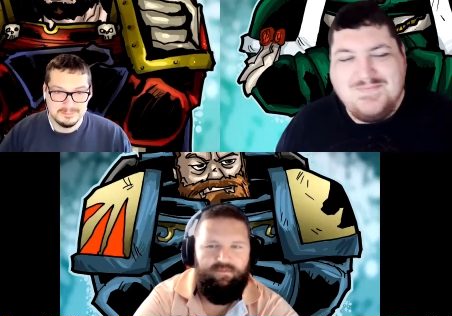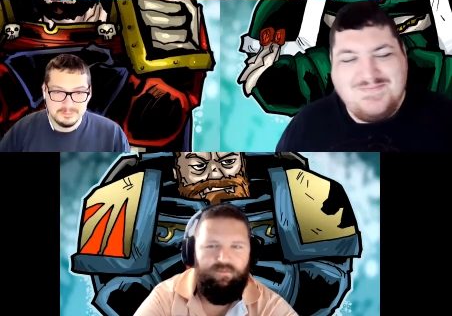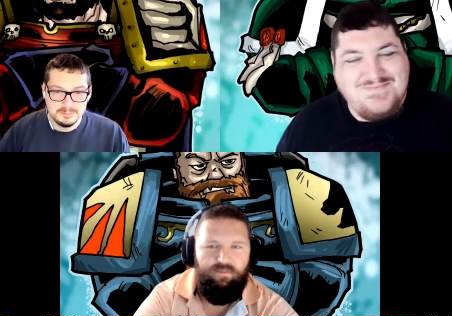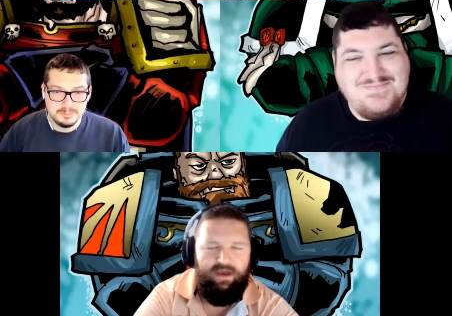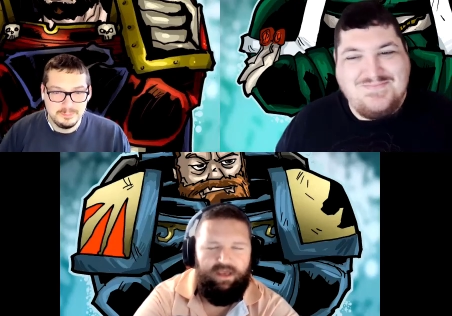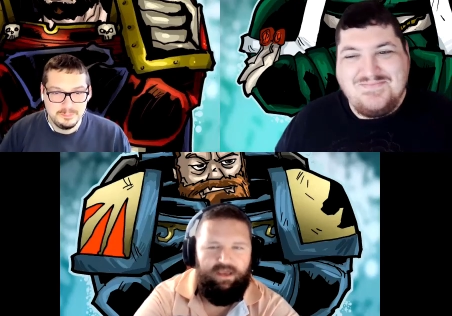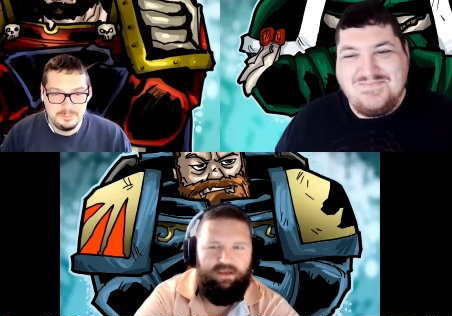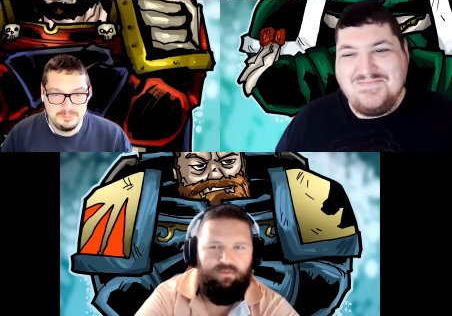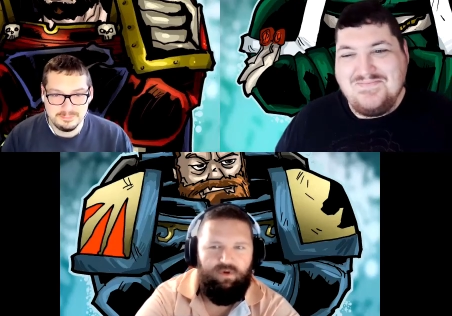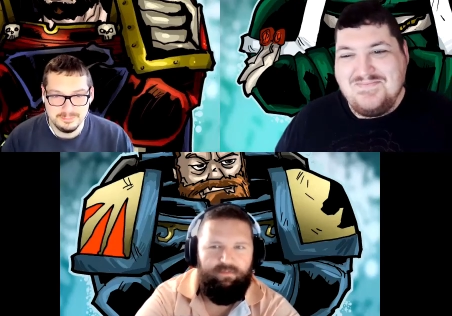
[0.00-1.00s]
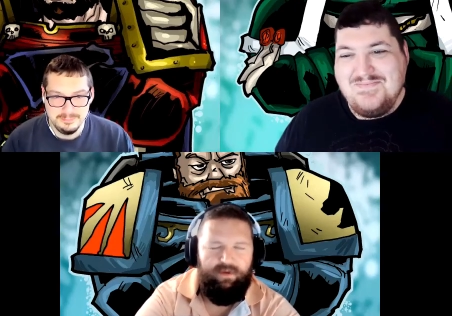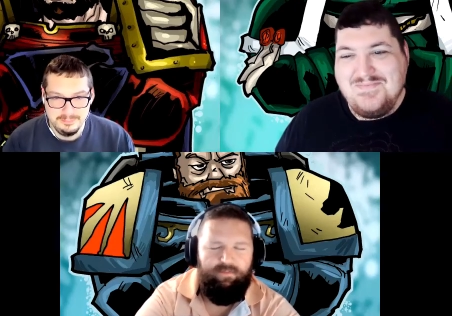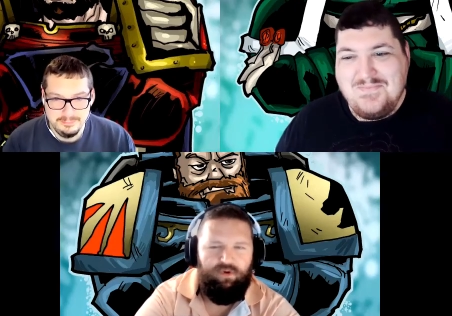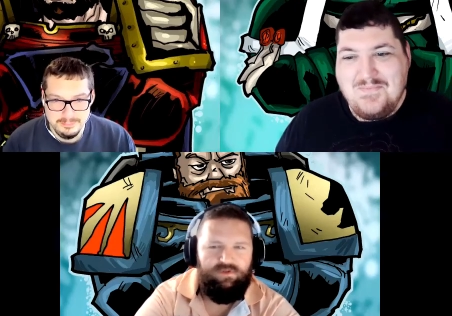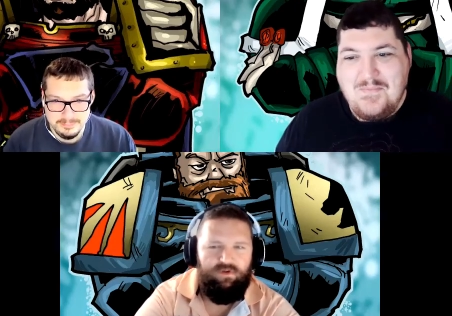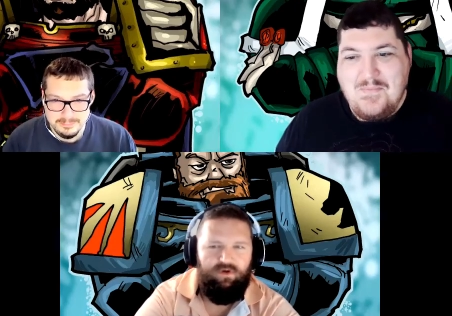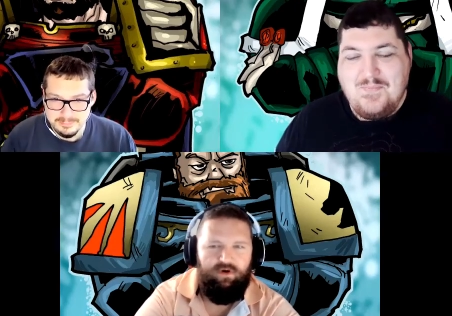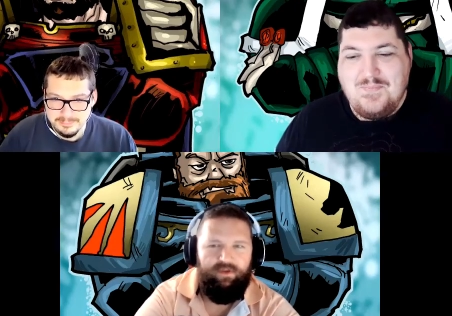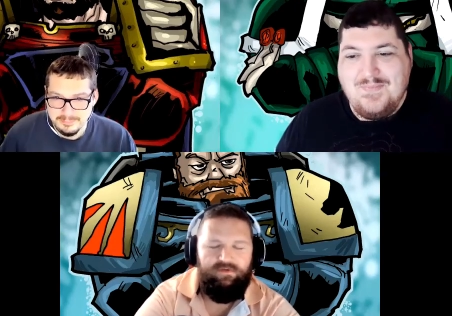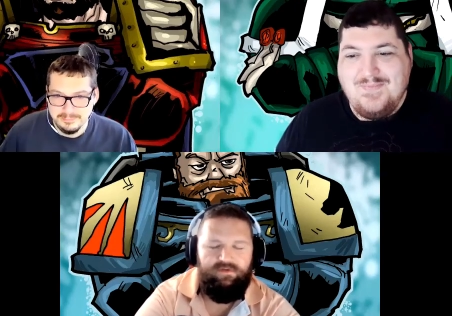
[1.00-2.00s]
Speaker 1: my one of my personal
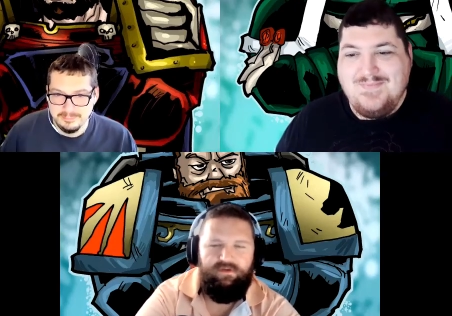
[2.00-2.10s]
armies.